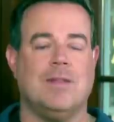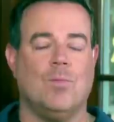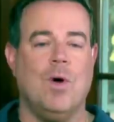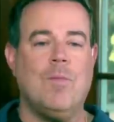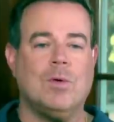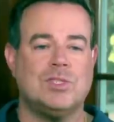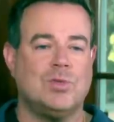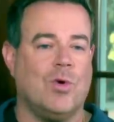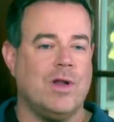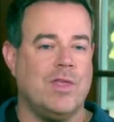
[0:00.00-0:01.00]
One more
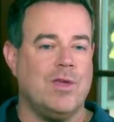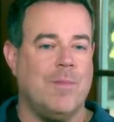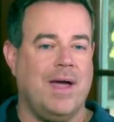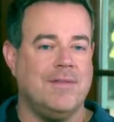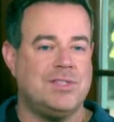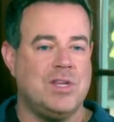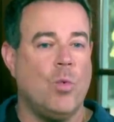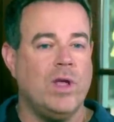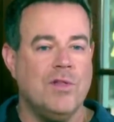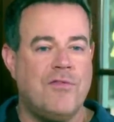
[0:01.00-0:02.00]
story that you might have seen
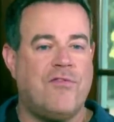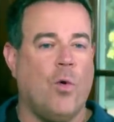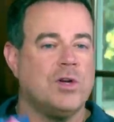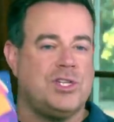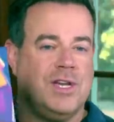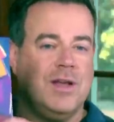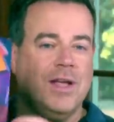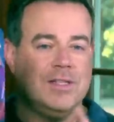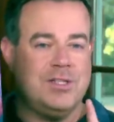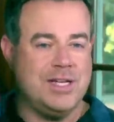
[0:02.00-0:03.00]
Wheel of Fortune.
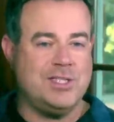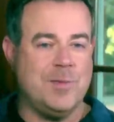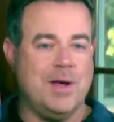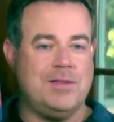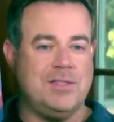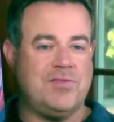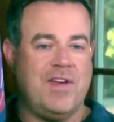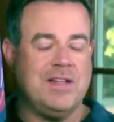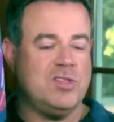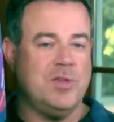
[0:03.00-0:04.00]
Did you guys hear about this?
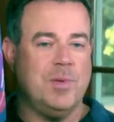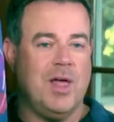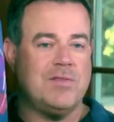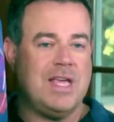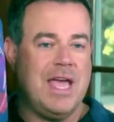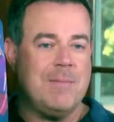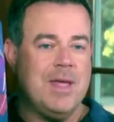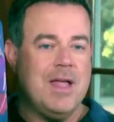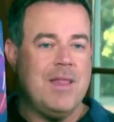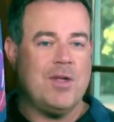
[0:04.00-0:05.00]
Fans of the beloved game,
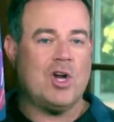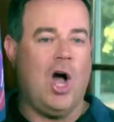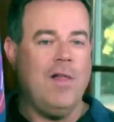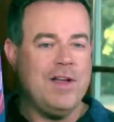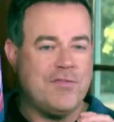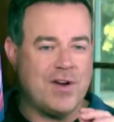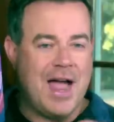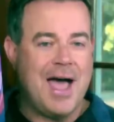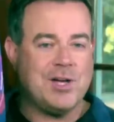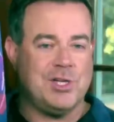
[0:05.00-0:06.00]
they're calling for
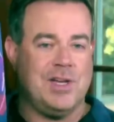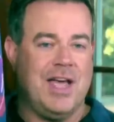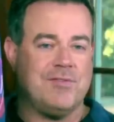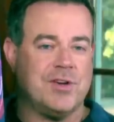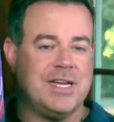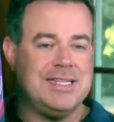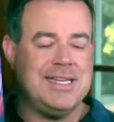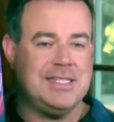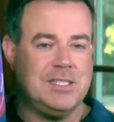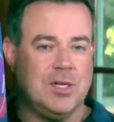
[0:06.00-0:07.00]
action after a
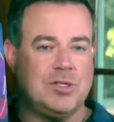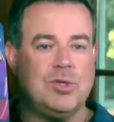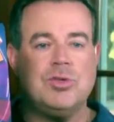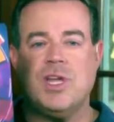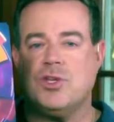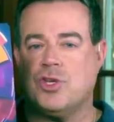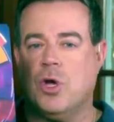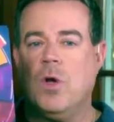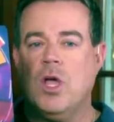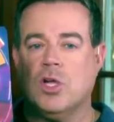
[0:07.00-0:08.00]
contestant on Tuesday's show
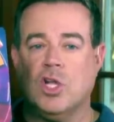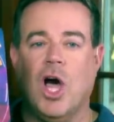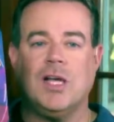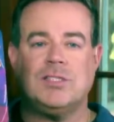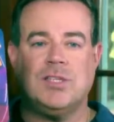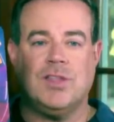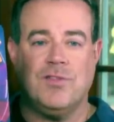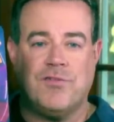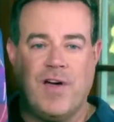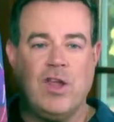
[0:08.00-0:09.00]
lost in the
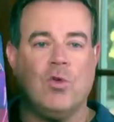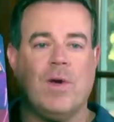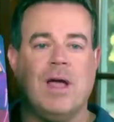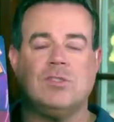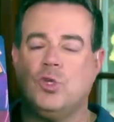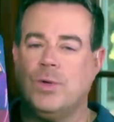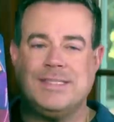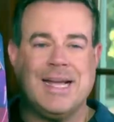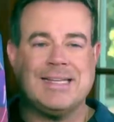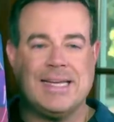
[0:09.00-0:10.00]
final round due to a
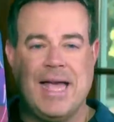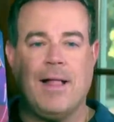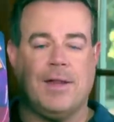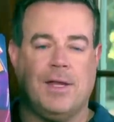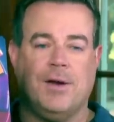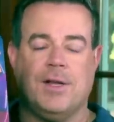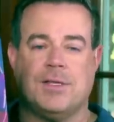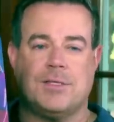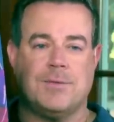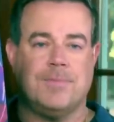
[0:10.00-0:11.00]
technicality. Here it
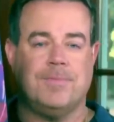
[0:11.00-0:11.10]
is.